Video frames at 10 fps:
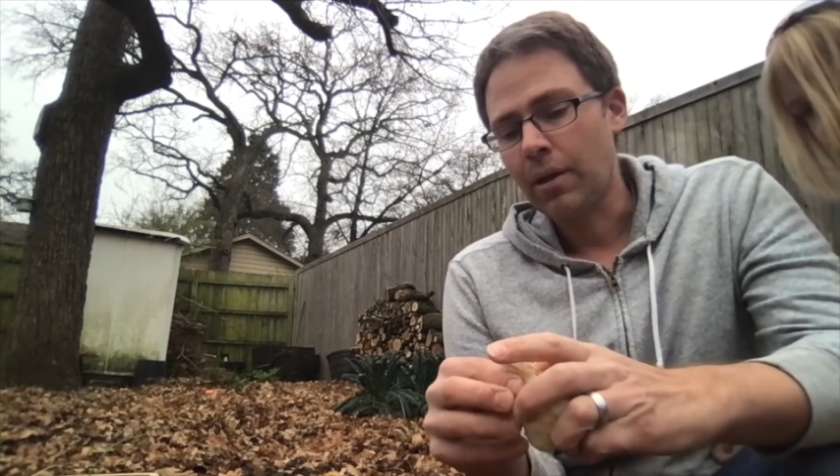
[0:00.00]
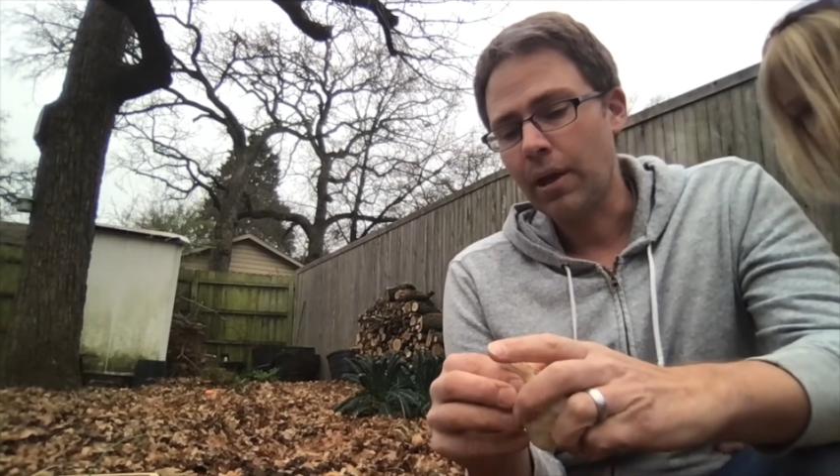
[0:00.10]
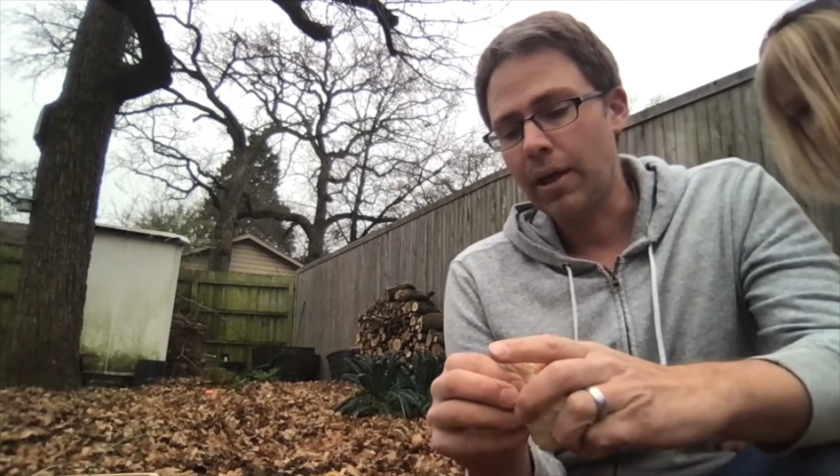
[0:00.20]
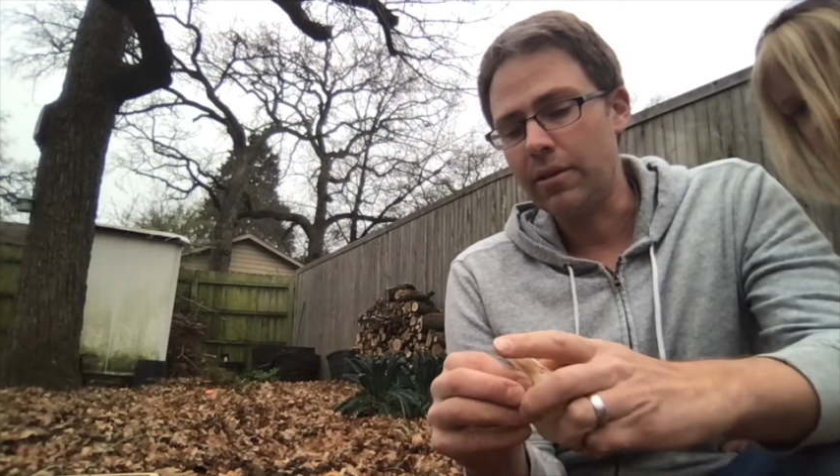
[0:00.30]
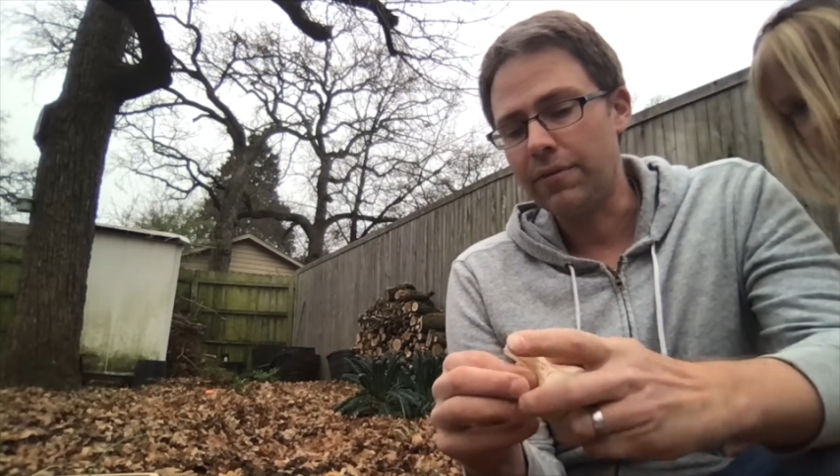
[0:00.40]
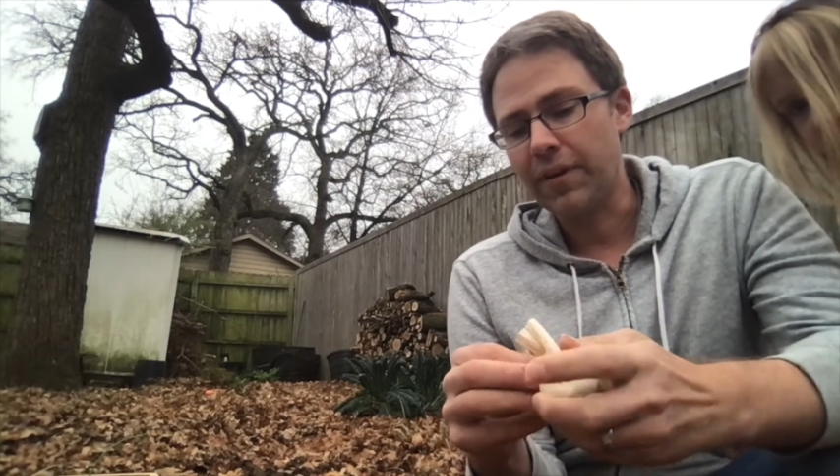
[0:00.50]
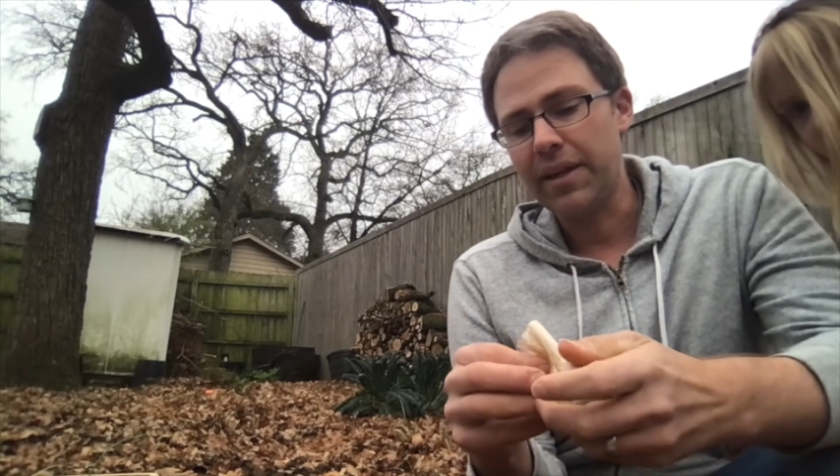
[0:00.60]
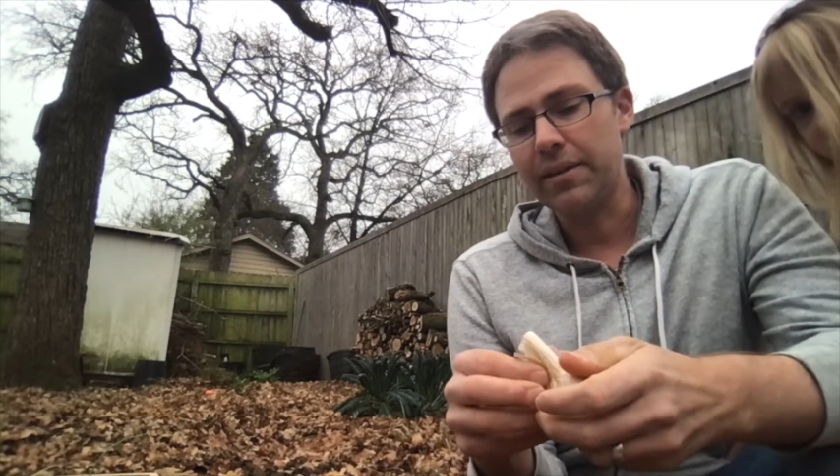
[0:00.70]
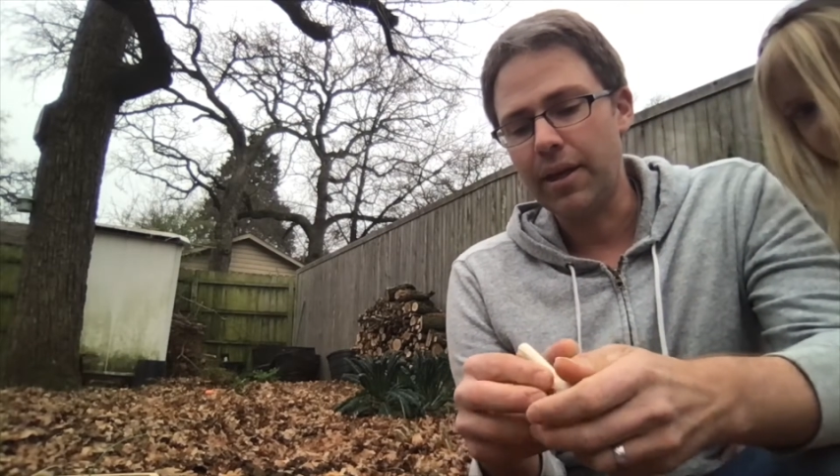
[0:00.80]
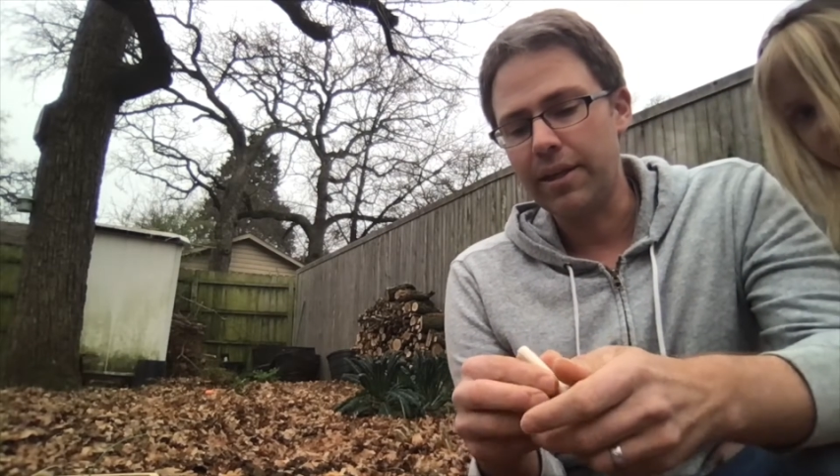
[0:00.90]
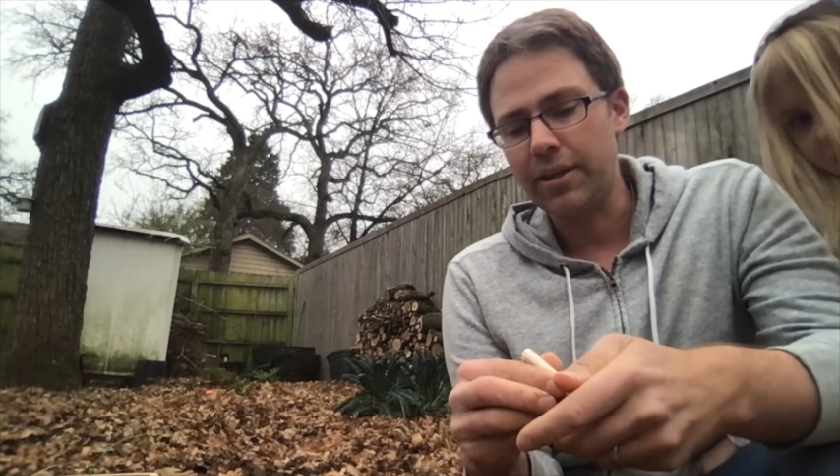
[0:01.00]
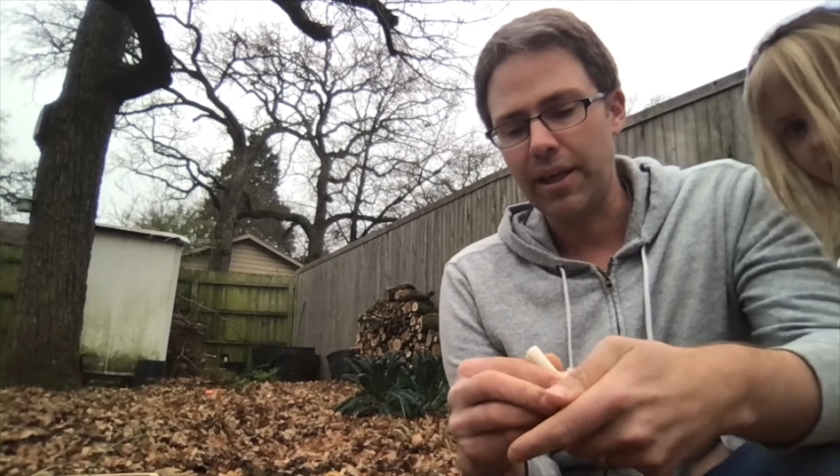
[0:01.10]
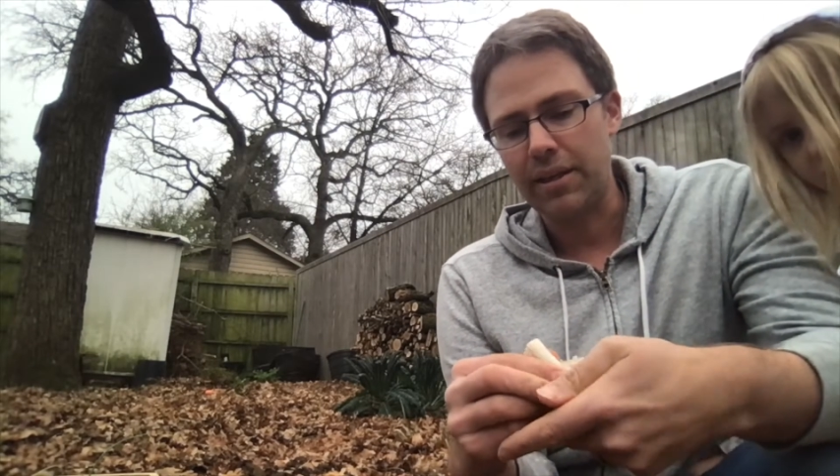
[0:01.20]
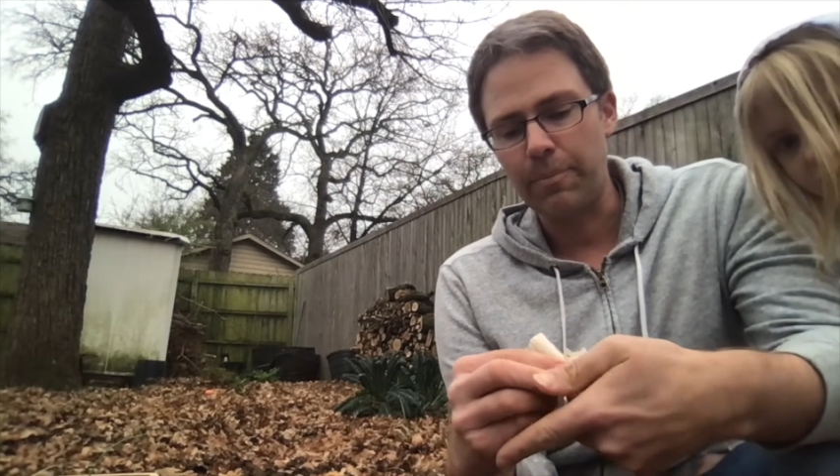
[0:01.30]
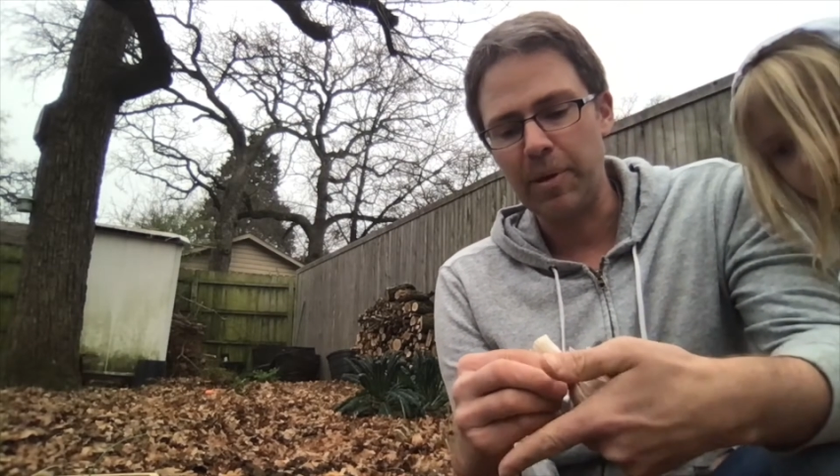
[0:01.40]
and you
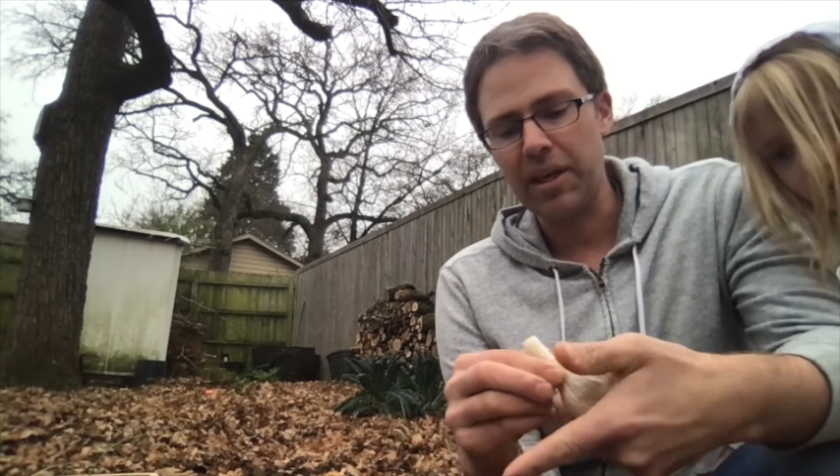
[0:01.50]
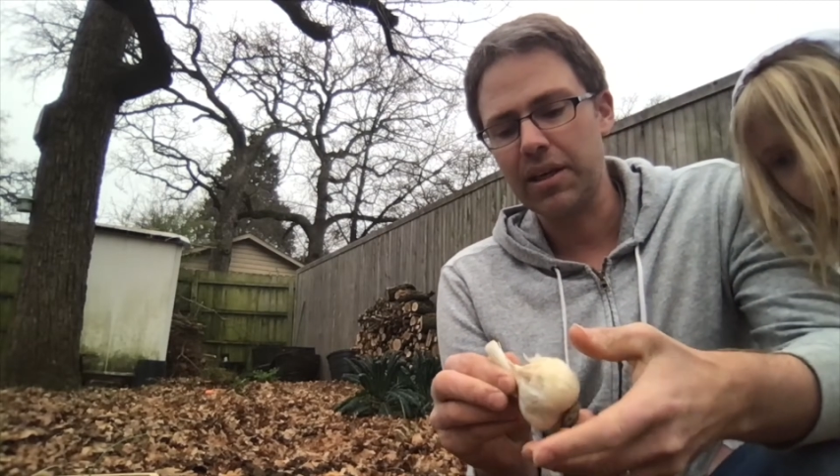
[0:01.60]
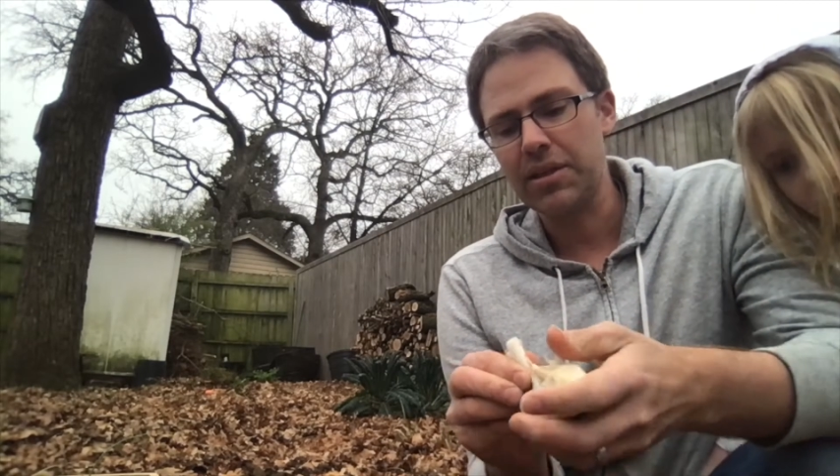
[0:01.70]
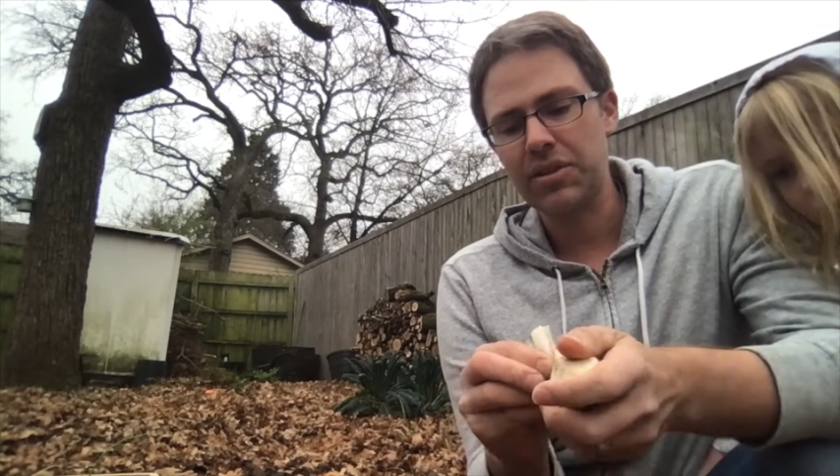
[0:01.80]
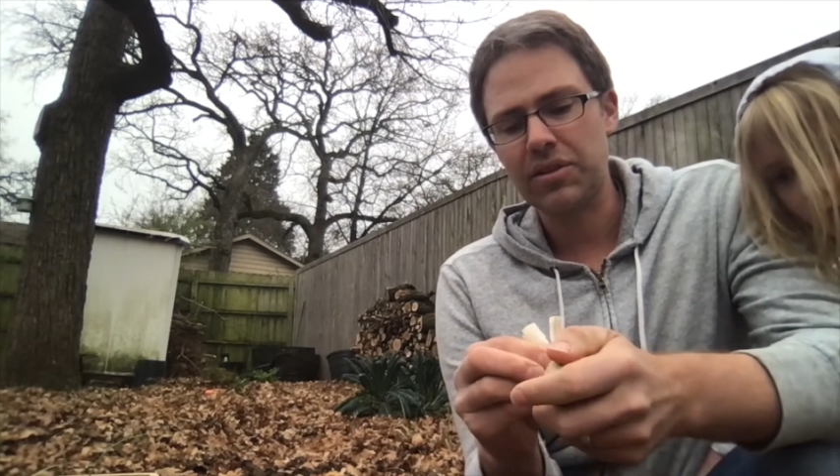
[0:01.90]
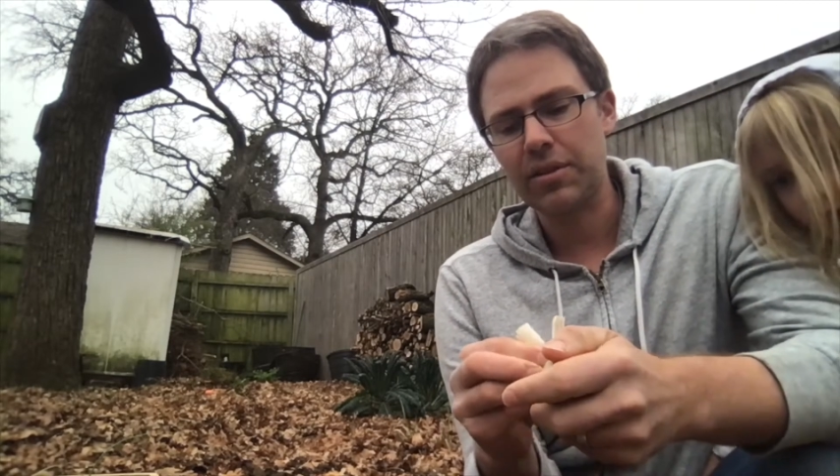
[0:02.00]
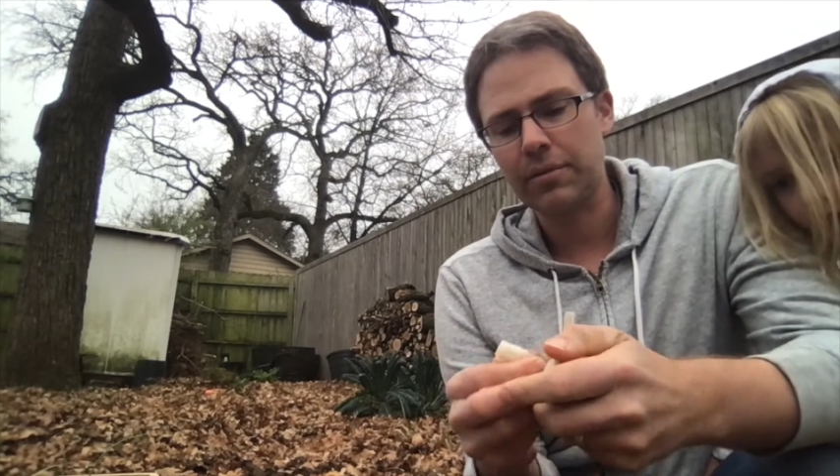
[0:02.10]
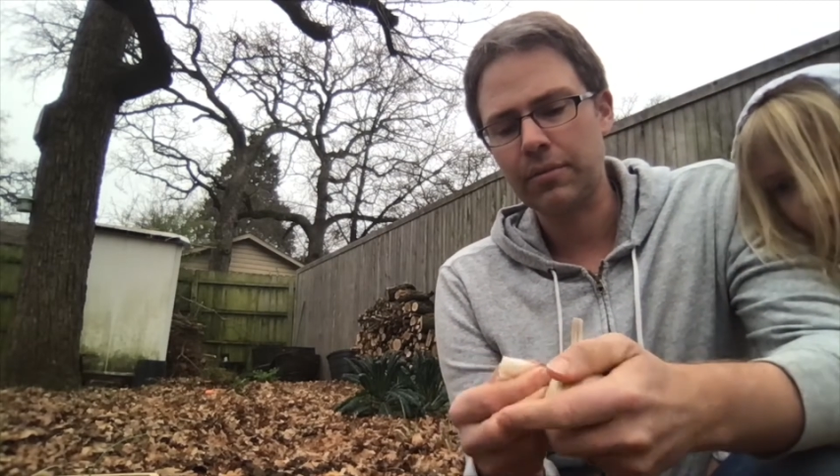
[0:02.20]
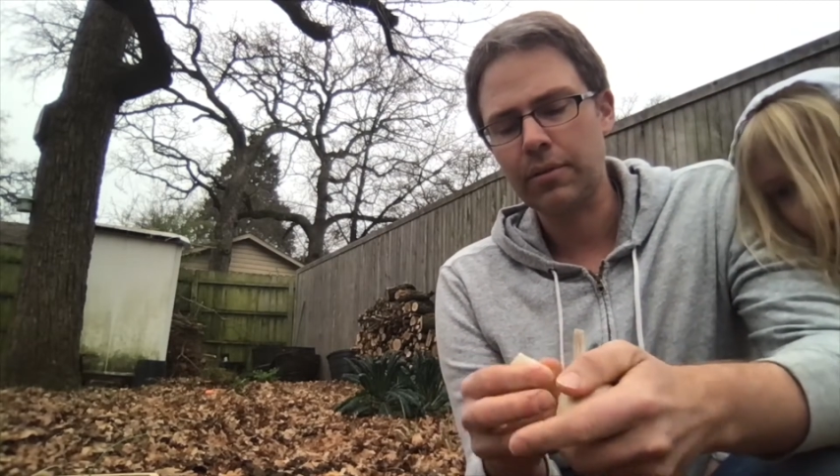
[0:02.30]
get the biggest,